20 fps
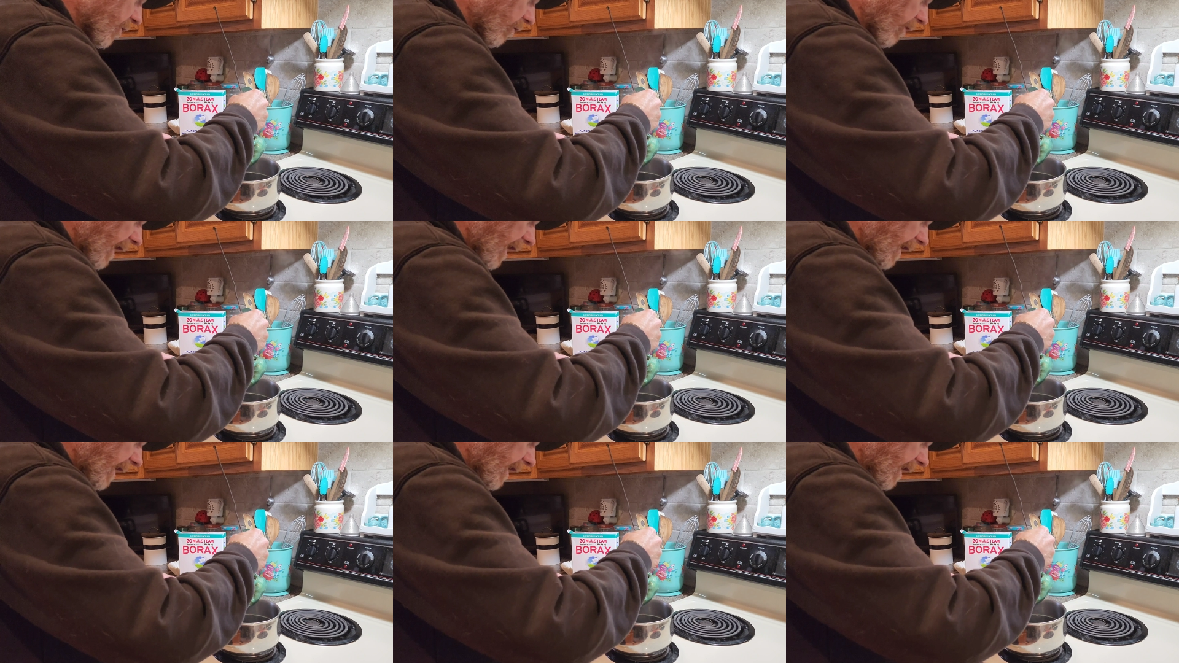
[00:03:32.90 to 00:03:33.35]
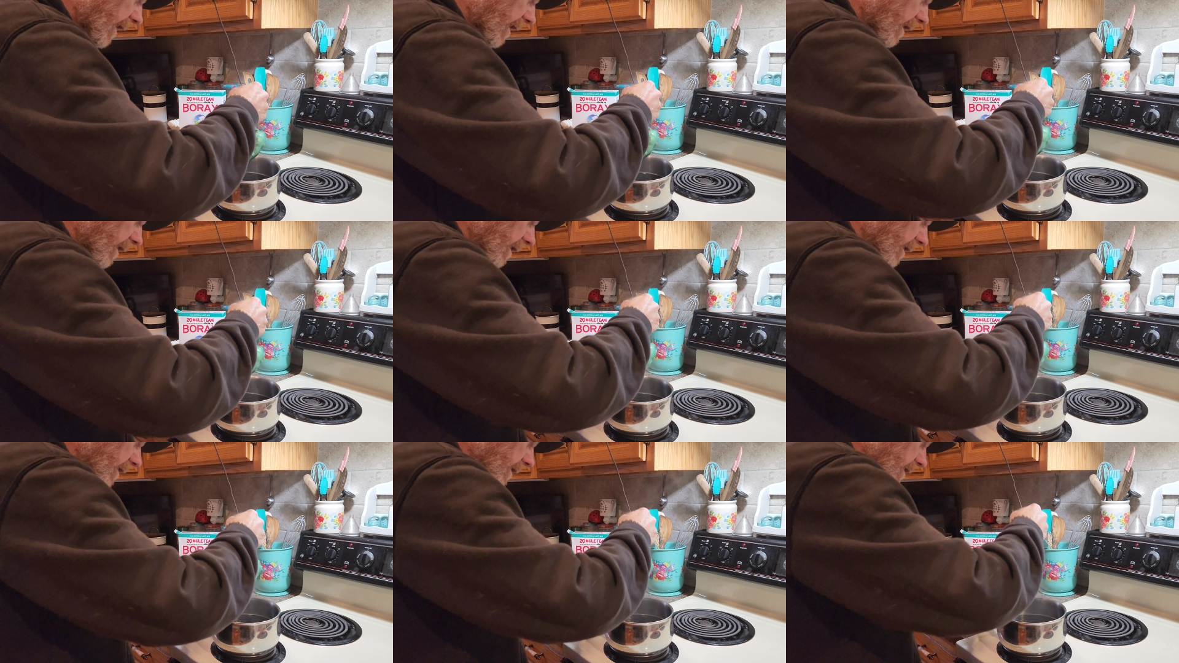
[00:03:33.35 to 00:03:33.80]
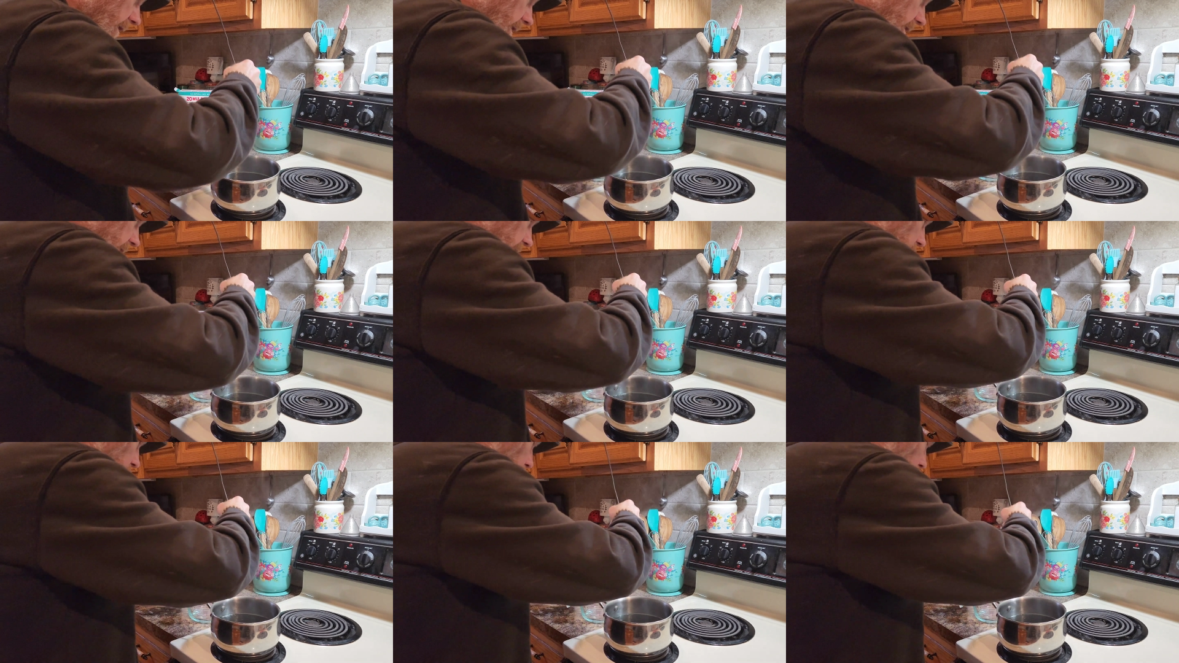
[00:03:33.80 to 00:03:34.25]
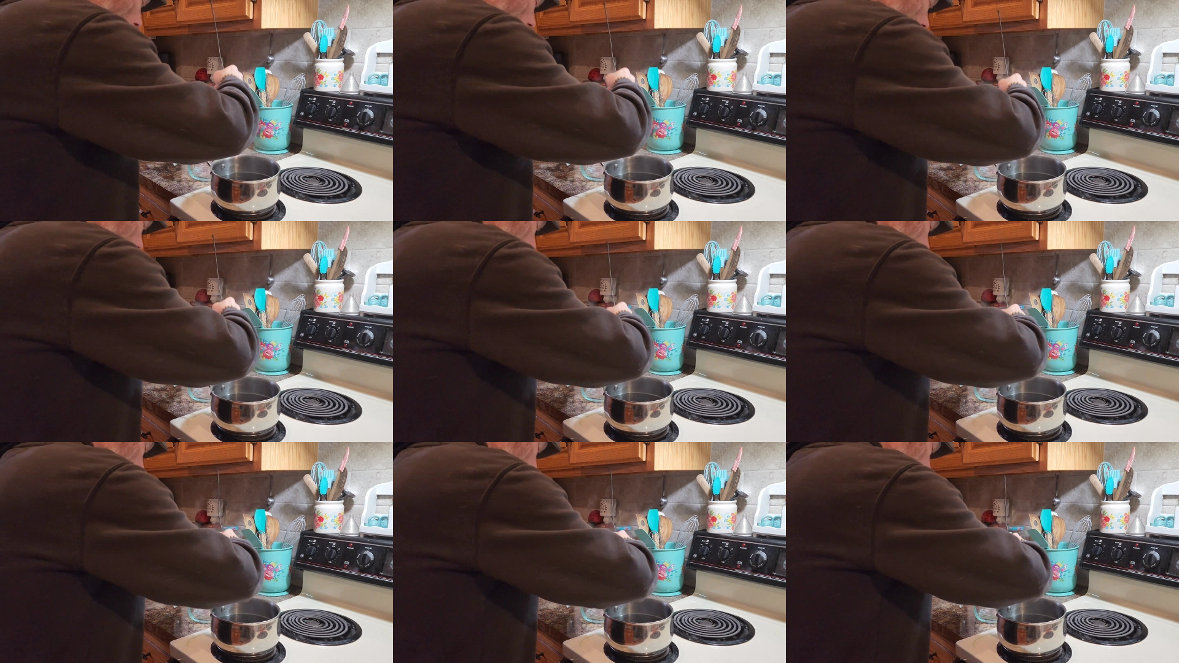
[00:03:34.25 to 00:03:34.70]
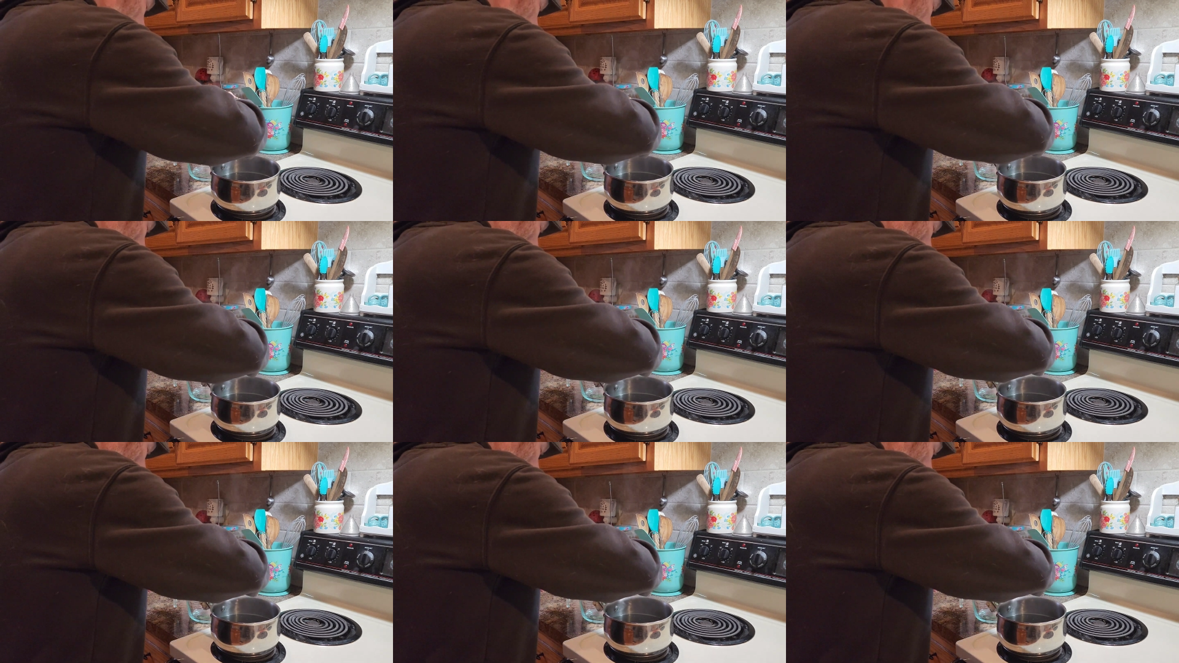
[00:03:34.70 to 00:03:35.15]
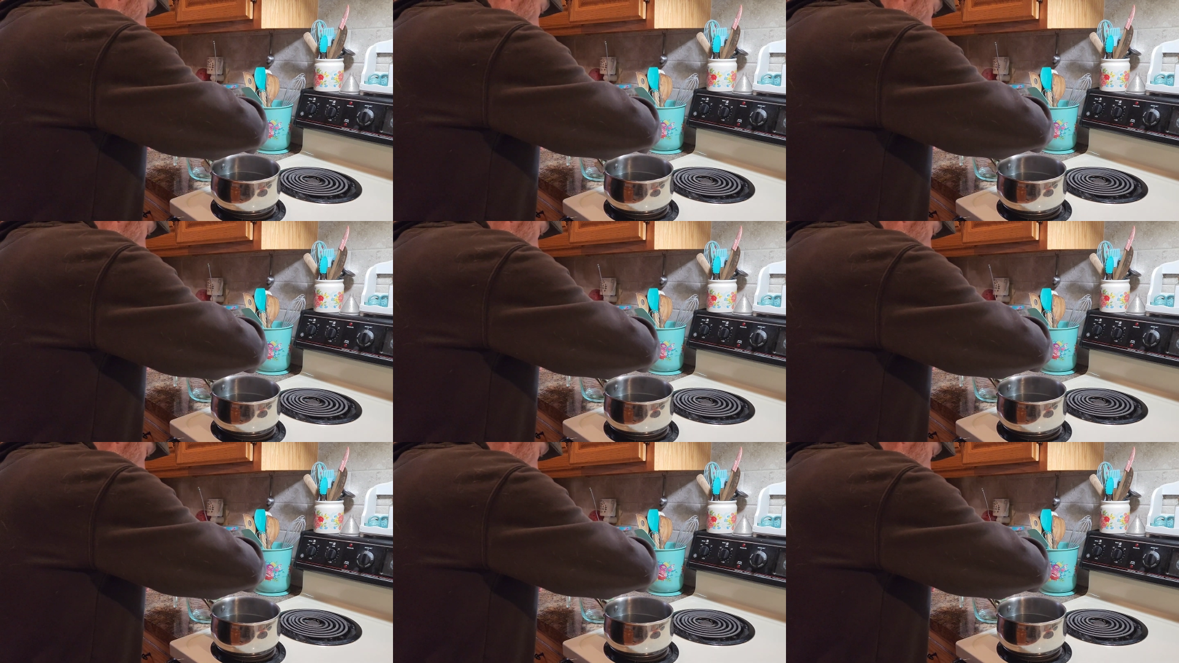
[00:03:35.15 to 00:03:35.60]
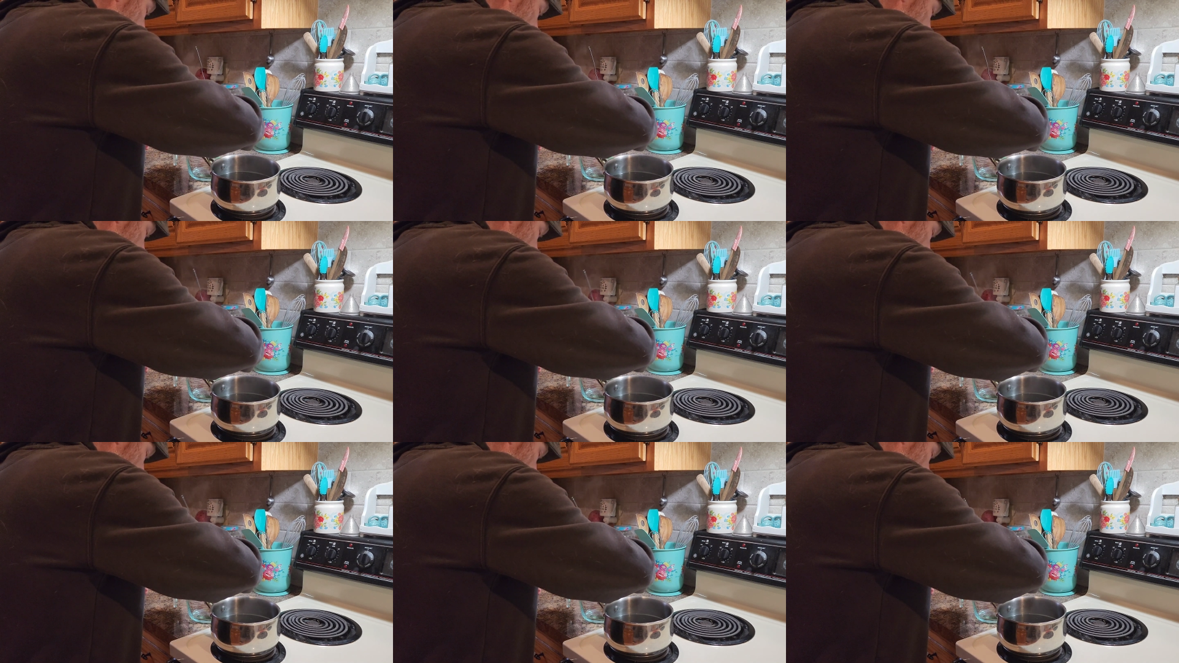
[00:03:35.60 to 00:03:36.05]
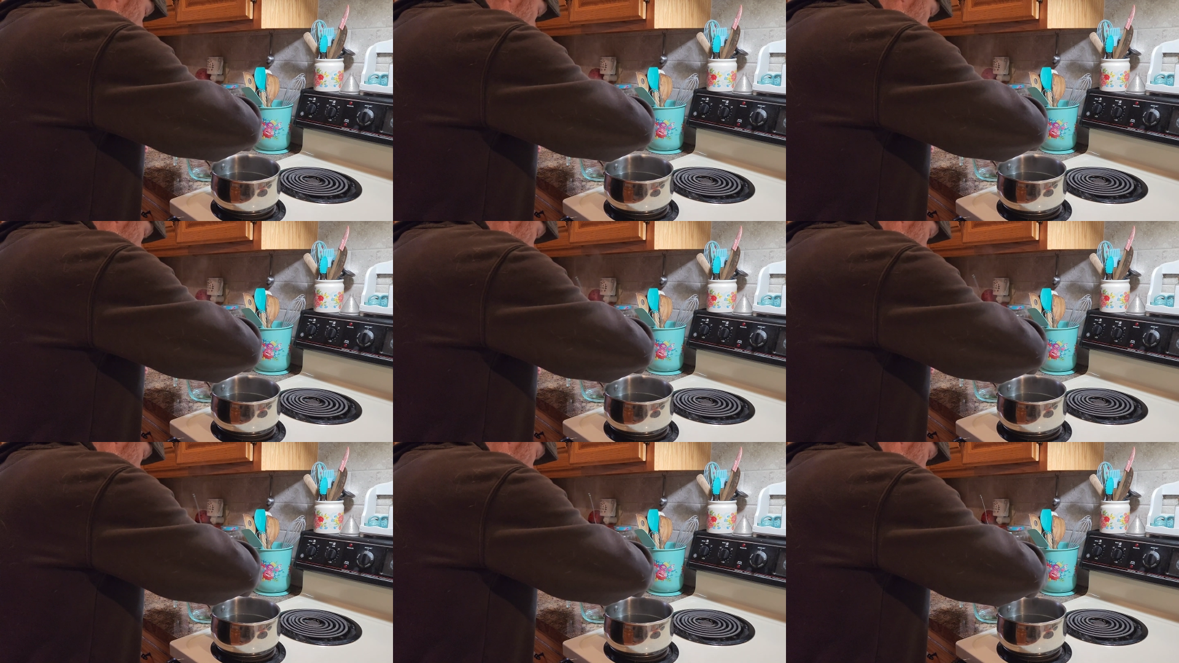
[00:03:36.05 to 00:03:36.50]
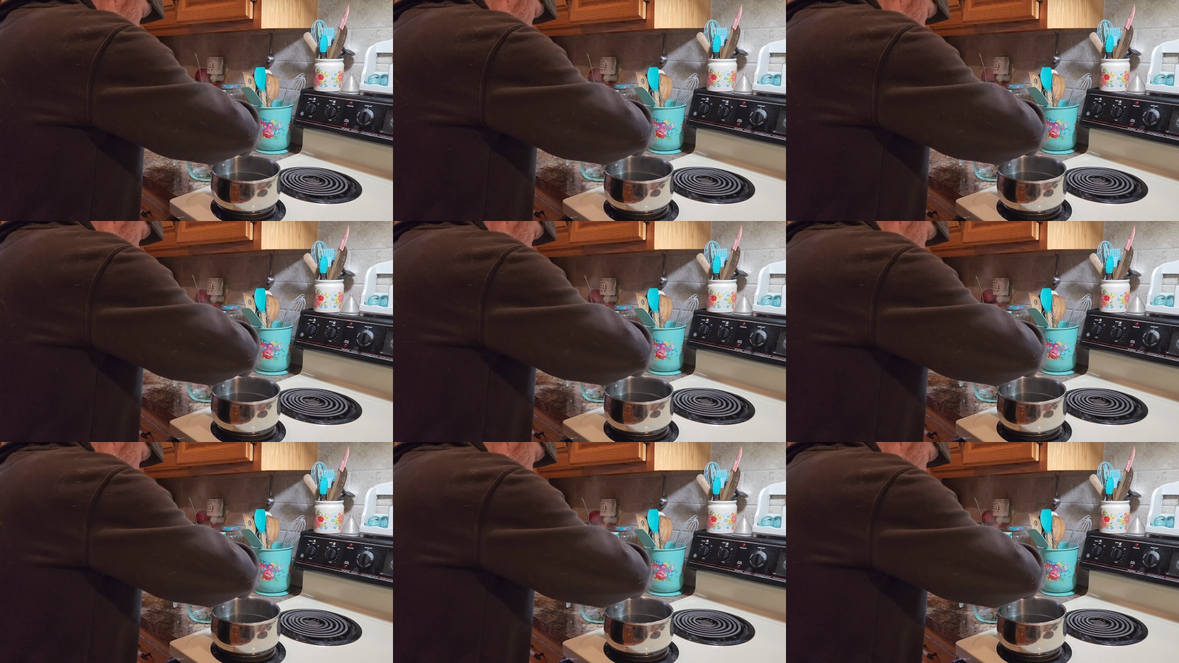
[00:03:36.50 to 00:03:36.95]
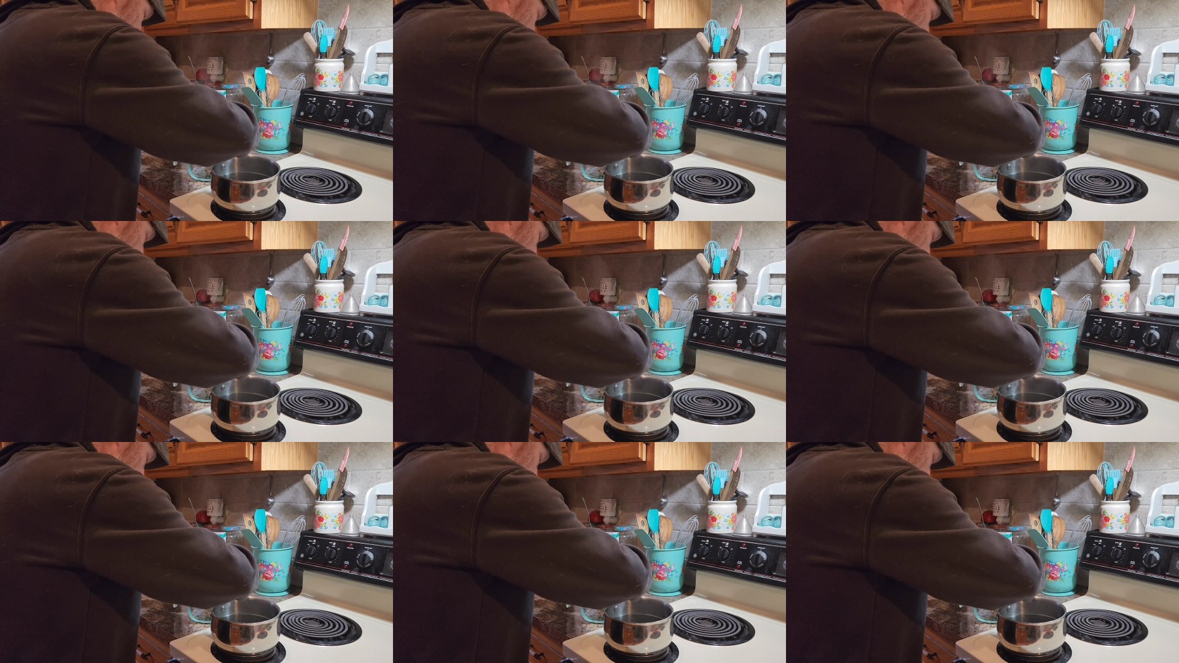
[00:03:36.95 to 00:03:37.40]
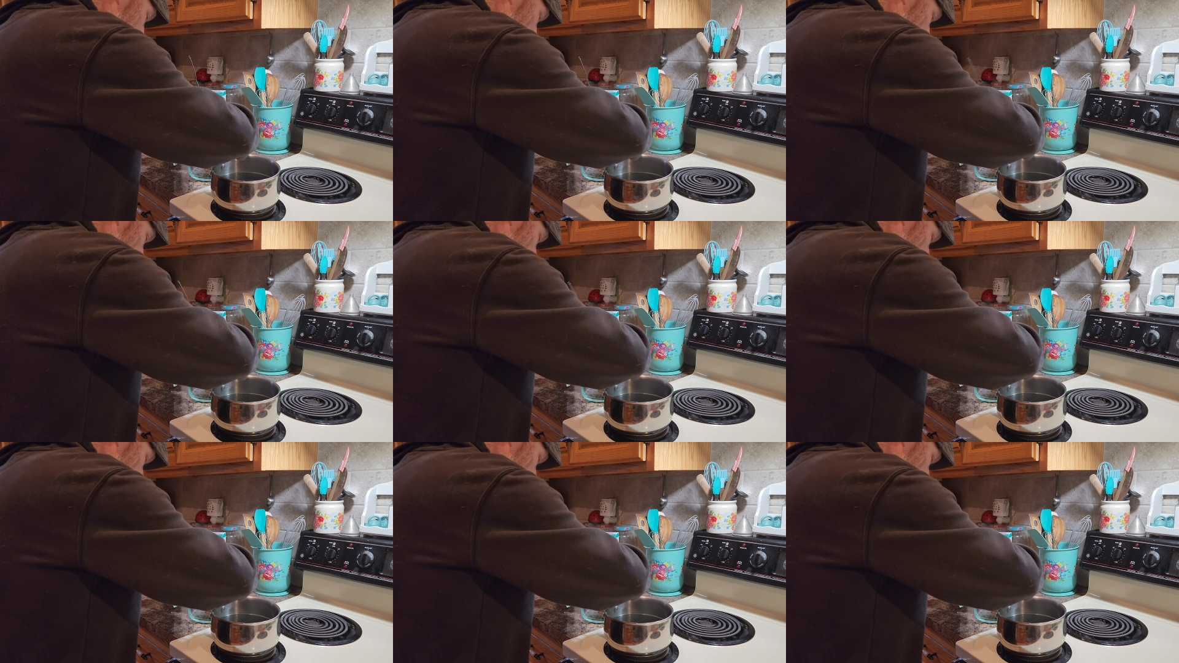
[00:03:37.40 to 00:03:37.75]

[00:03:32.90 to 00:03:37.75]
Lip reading: No face is visible, so there are no lips to read.